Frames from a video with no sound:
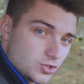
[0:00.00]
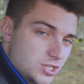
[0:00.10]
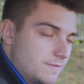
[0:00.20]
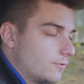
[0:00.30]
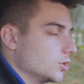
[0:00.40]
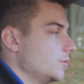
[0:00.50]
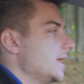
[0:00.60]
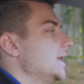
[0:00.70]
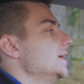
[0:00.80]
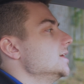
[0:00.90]
your seat for you,
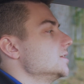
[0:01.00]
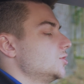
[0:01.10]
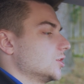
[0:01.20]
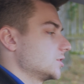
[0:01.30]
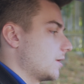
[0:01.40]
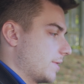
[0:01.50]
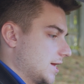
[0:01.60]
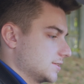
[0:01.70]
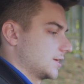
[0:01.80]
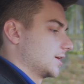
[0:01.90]
it is just
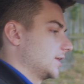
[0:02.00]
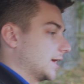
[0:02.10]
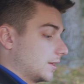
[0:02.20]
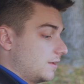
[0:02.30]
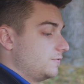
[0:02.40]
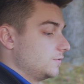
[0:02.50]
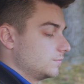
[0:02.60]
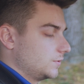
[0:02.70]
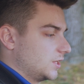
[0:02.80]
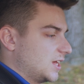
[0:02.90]
amazing. Like
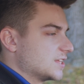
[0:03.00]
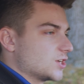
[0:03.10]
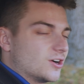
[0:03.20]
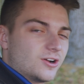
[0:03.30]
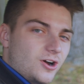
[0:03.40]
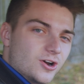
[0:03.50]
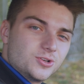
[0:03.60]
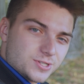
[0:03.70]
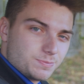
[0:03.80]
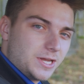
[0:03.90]
it's hard
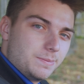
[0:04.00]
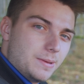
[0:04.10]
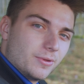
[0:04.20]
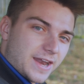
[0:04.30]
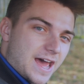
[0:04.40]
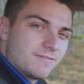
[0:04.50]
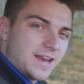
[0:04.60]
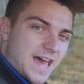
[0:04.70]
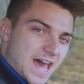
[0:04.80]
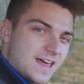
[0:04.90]
to explain to people that haven't
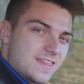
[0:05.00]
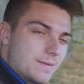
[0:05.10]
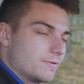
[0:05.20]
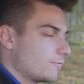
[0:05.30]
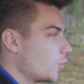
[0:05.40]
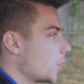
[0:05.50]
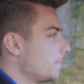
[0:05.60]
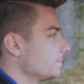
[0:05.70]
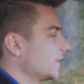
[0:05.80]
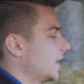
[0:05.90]
had that before.
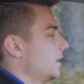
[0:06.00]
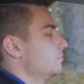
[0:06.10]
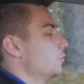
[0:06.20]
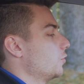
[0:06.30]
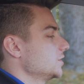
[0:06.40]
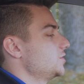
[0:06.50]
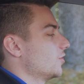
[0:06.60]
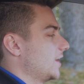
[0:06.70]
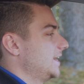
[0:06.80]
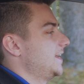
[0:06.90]
But once
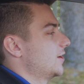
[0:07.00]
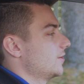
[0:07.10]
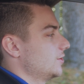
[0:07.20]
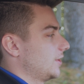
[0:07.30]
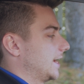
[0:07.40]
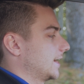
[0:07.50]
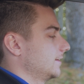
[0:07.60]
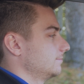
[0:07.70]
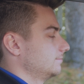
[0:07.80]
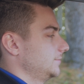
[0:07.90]
you're in here and you're like,
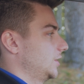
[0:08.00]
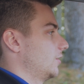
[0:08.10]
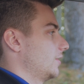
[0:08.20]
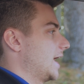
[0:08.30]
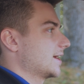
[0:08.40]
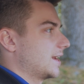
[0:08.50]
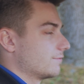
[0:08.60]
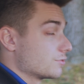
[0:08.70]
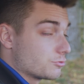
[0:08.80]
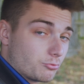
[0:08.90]
I could
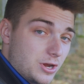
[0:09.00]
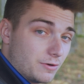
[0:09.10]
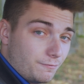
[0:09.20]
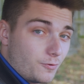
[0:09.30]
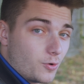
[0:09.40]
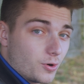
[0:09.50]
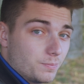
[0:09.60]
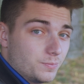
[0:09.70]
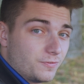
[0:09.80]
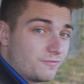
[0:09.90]
have 3 or 4,
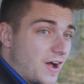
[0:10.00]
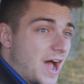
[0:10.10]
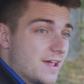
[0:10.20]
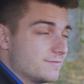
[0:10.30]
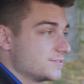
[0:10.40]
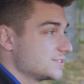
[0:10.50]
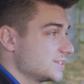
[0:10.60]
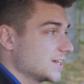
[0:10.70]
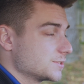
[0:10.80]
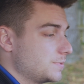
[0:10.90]
5,
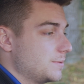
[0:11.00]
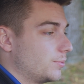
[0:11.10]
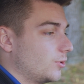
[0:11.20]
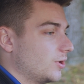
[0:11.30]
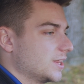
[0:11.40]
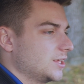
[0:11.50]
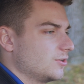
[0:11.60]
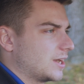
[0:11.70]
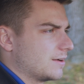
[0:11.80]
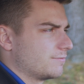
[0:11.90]
6 people. I think you
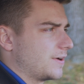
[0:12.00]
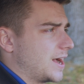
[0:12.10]
can have